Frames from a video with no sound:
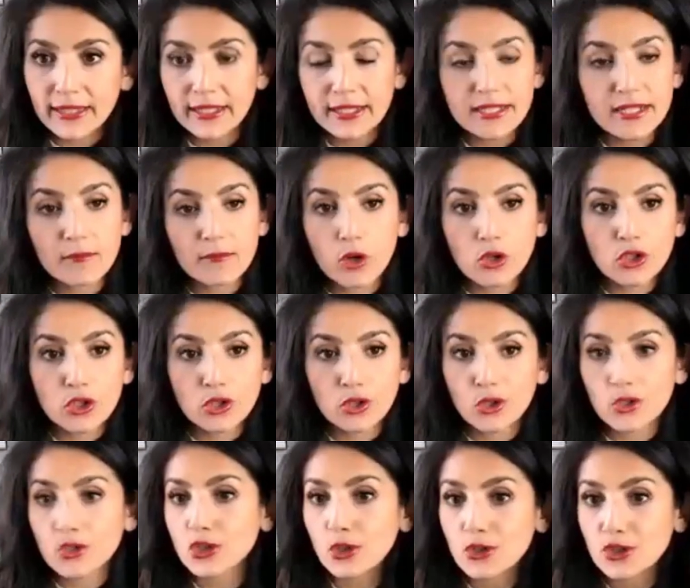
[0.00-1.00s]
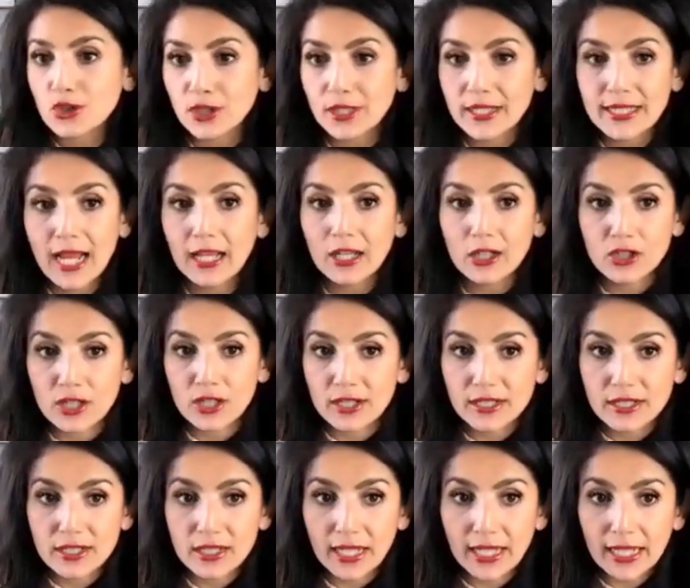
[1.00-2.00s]
thing is emotional and social
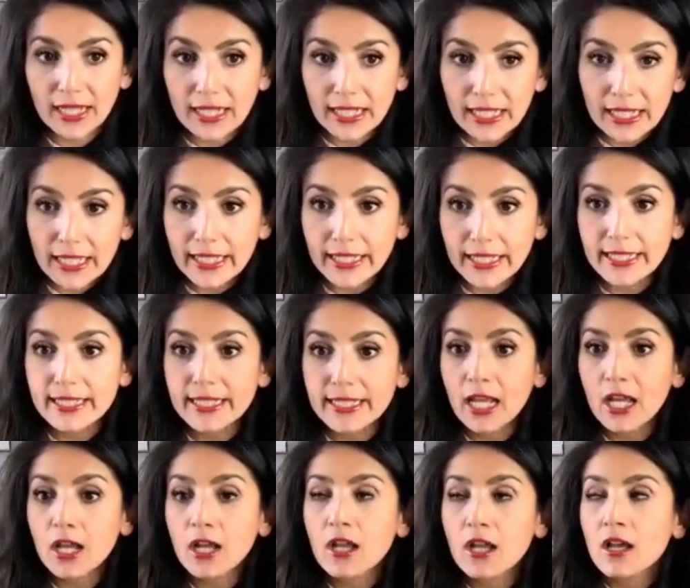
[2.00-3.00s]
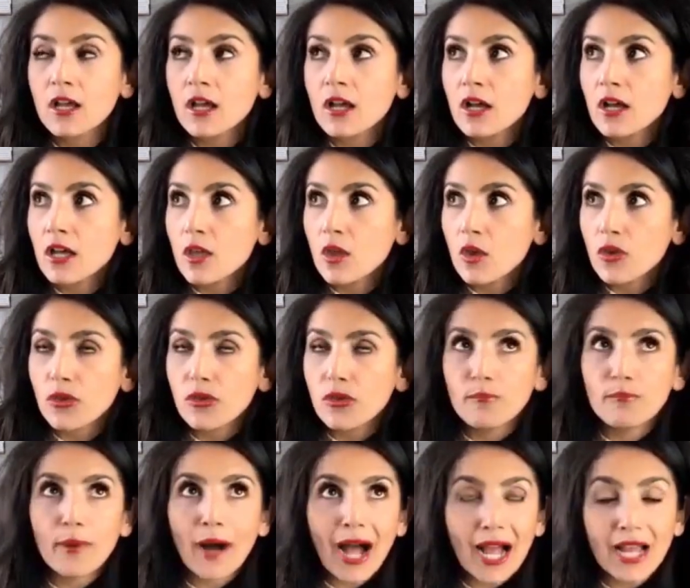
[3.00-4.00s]
intelligence. It is
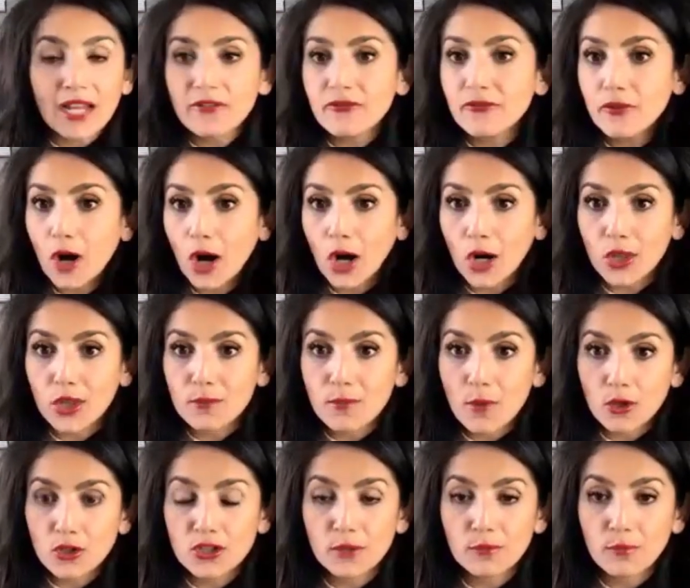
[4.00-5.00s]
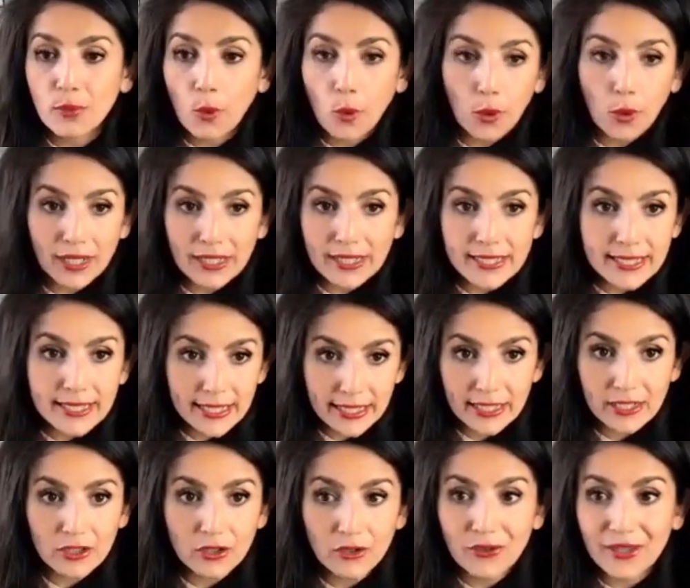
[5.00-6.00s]
by far the most important
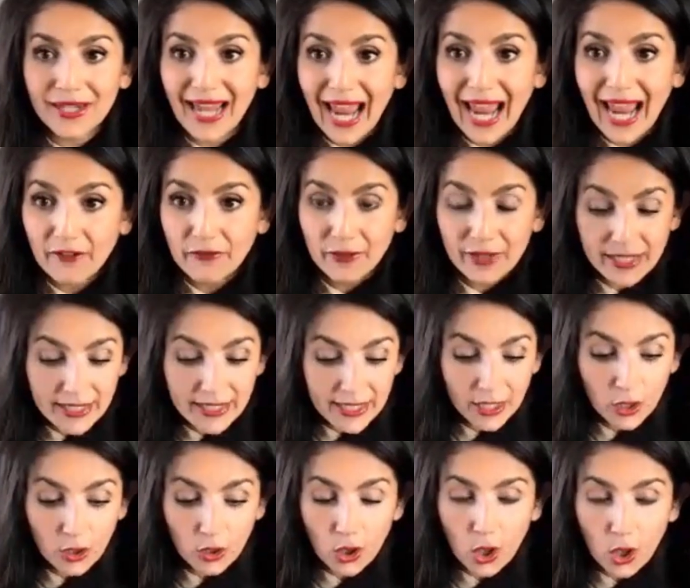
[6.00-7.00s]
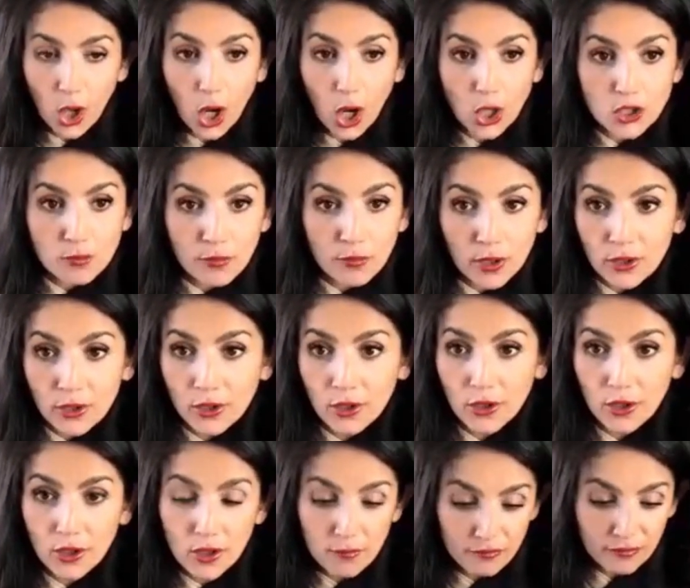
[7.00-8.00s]
skill that every single
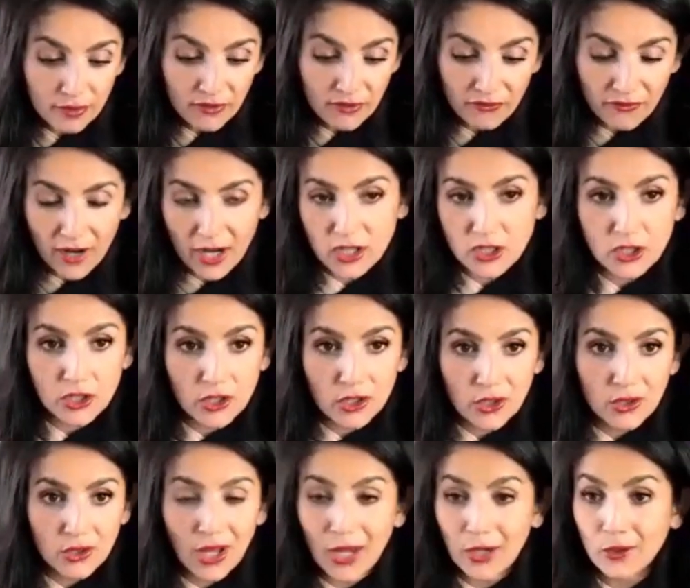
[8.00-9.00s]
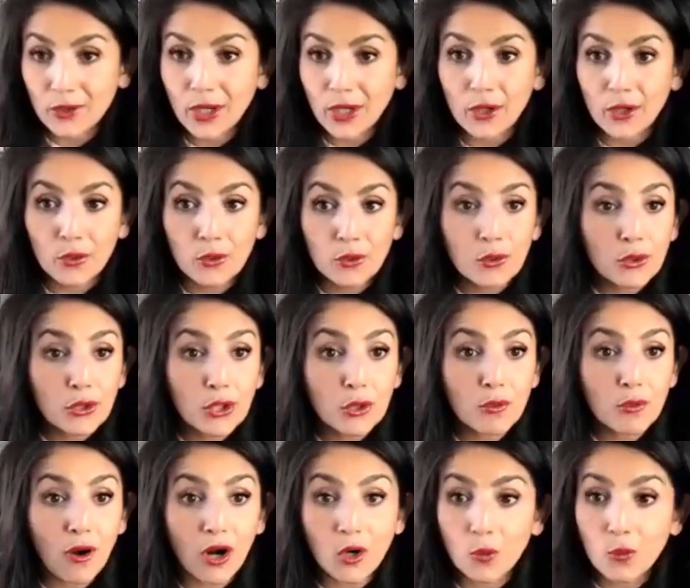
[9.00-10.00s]
entrepreneur, professional, I don't care who
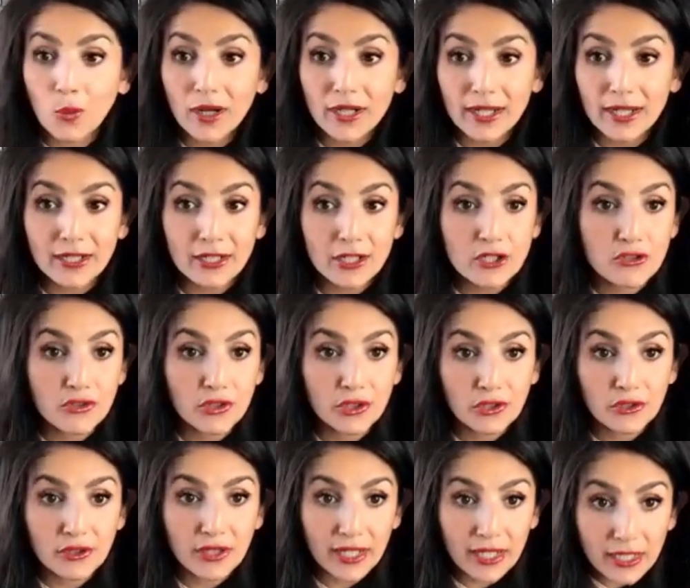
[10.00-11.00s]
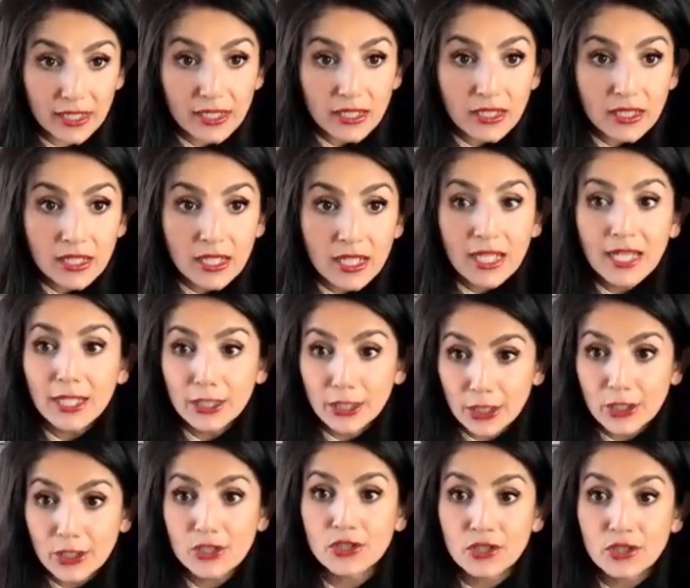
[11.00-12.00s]
you are and what industry you're in,
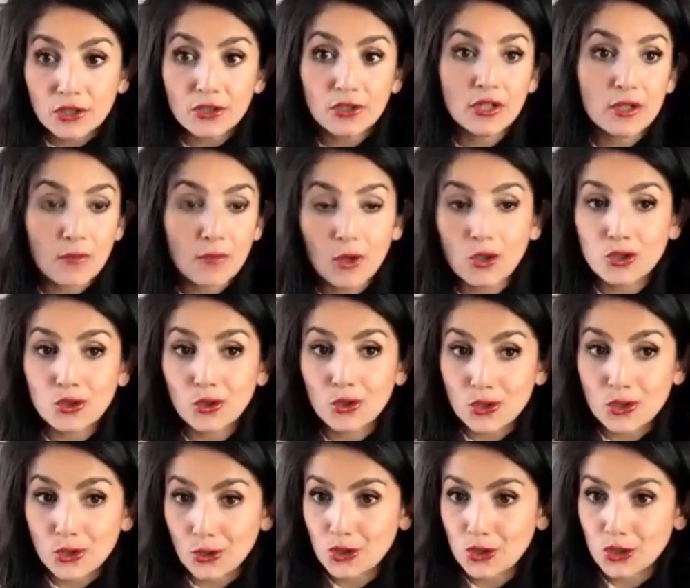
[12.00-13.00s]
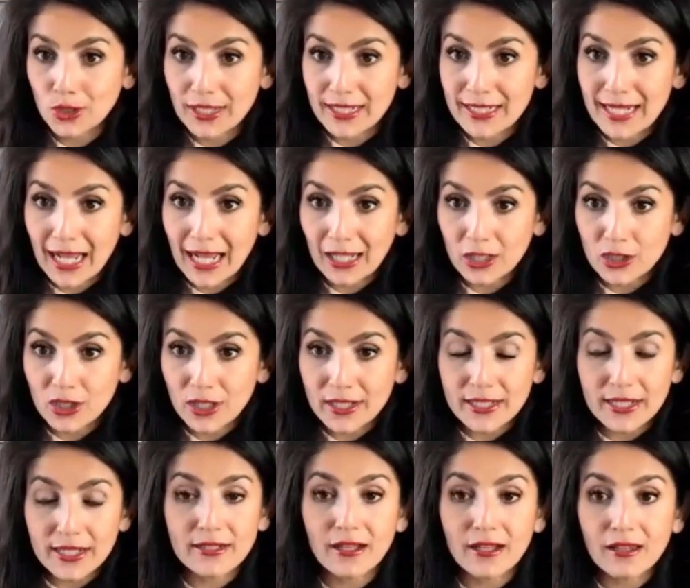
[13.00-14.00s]
needs to learn emotional and social
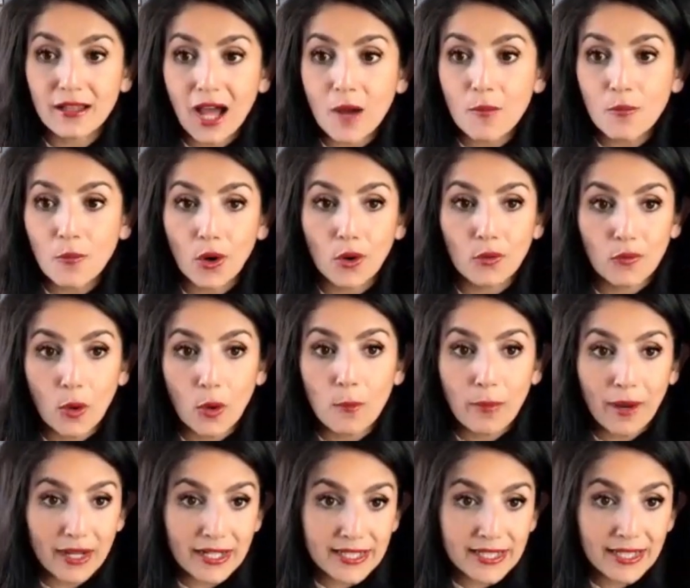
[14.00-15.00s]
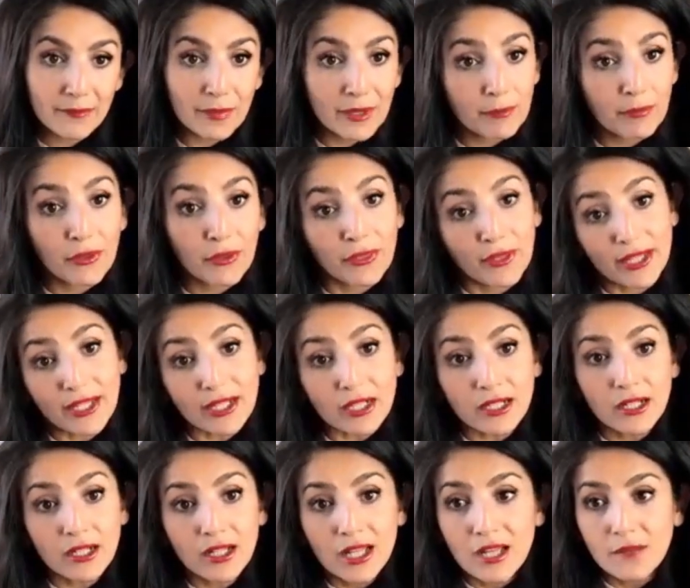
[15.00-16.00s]
intelligence. It's a lot more robust than people think.
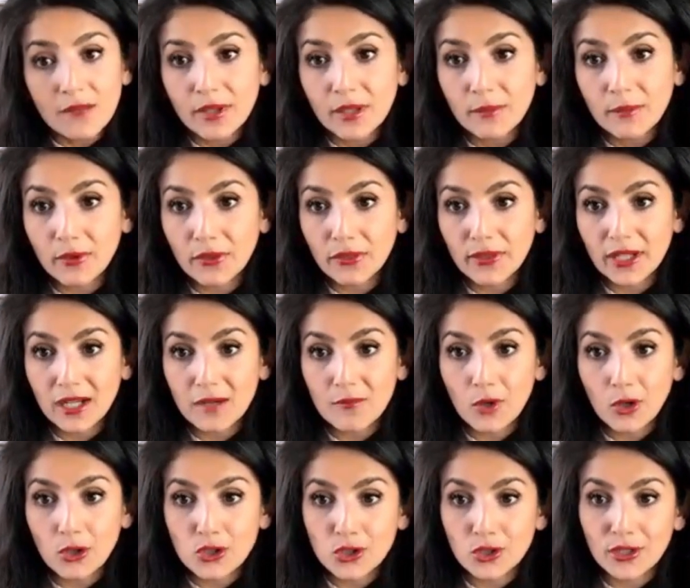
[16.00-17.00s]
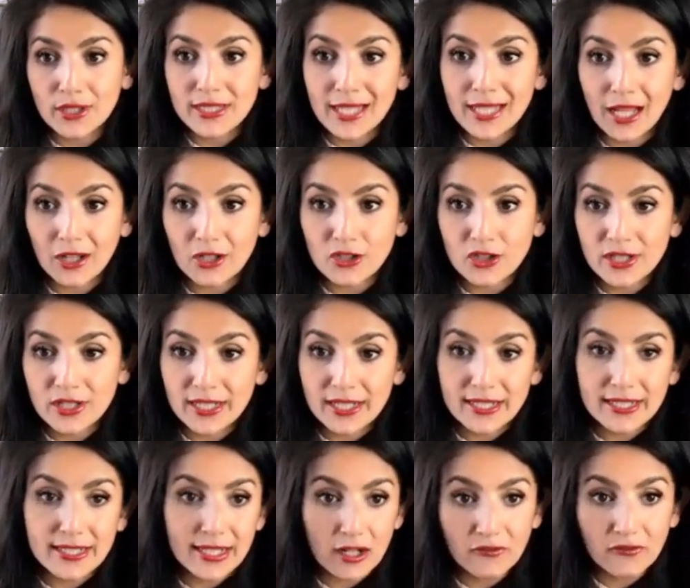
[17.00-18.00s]
People think emotional intelligence
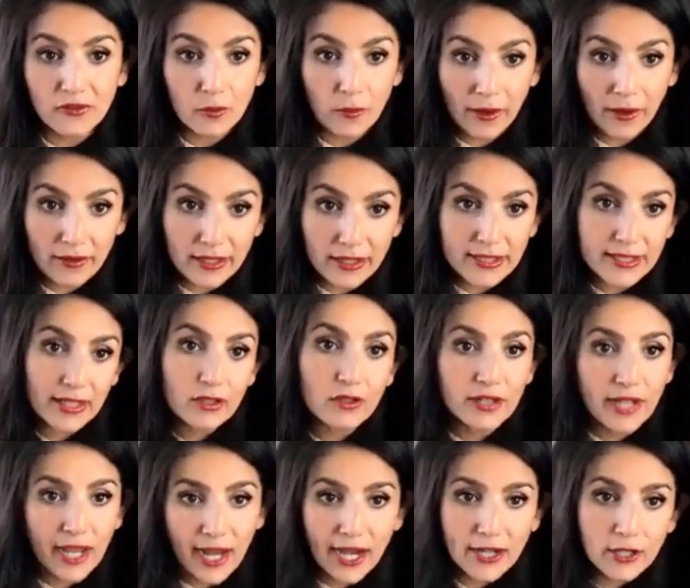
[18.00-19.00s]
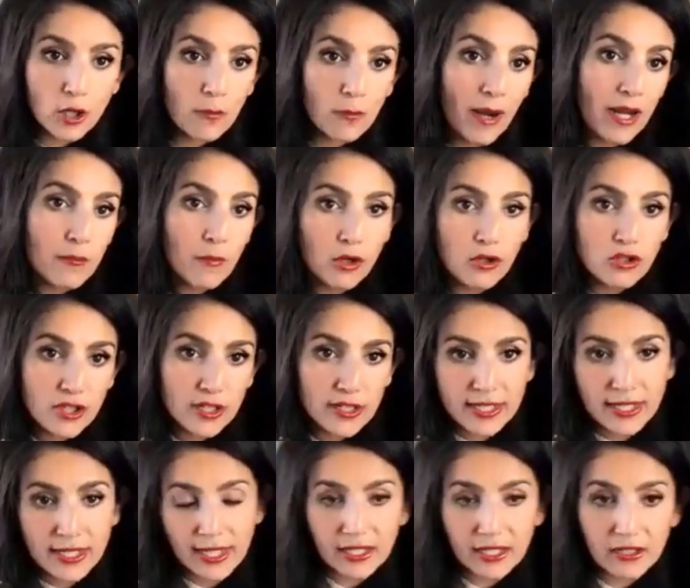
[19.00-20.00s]
is self-awareness, like, okay, I know my
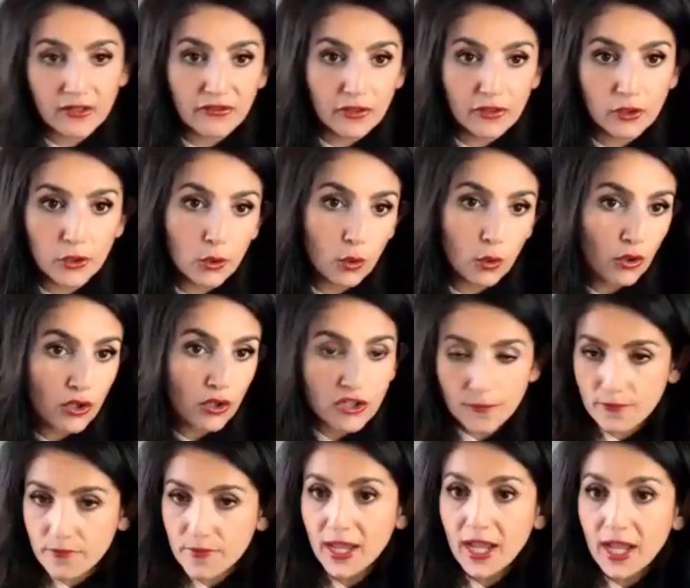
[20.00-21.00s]
emotions and I can feel yours.